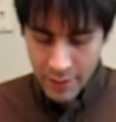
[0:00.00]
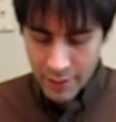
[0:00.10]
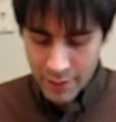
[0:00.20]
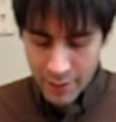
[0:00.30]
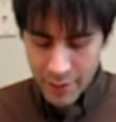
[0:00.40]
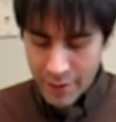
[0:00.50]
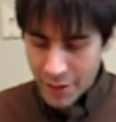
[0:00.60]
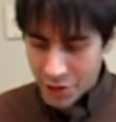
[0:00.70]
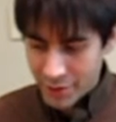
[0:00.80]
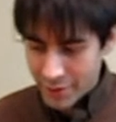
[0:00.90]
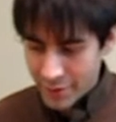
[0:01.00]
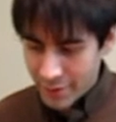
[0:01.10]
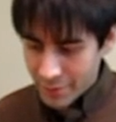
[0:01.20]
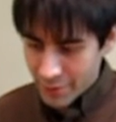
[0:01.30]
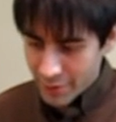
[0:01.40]
And actually,
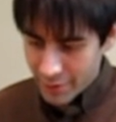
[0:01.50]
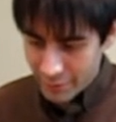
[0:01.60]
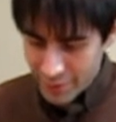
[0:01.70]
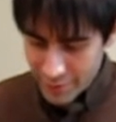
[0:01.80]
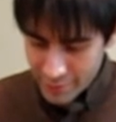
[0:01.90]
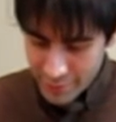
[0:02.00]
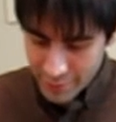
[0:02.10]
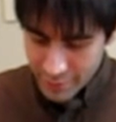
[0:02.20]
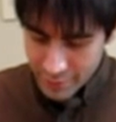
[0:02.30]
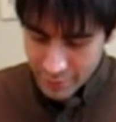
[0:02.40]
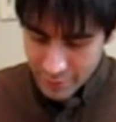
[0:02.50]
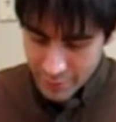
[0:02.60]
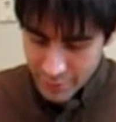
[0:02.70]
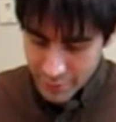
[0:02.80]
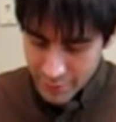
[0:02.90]
I'm going to kind of test it,
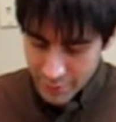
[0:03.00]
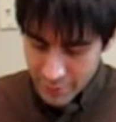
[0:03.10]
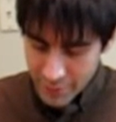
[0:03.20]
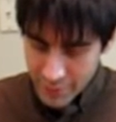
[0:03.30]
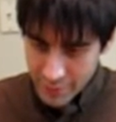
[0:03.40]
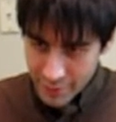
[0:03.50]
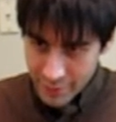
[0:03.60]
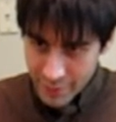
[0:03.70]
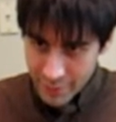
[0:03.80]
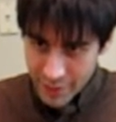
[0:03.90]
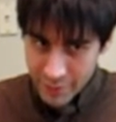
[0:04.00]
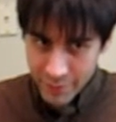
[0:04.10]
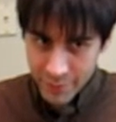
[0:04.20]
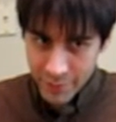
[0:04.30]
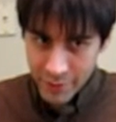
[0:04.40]
because I think I might have
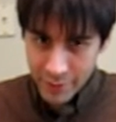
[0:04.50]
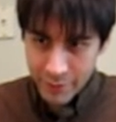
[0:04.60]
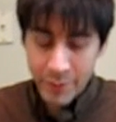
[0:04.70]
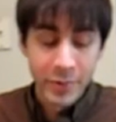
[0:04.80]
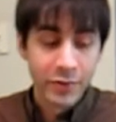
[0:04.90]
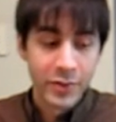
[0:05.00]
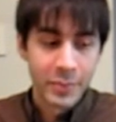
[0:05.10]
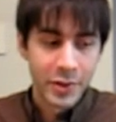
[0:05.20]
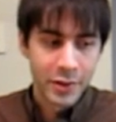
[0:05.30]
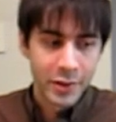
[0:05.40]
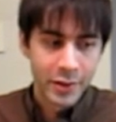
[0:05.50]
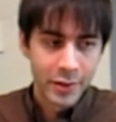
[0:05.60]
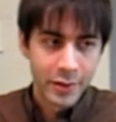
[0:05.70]
completely removed the burr,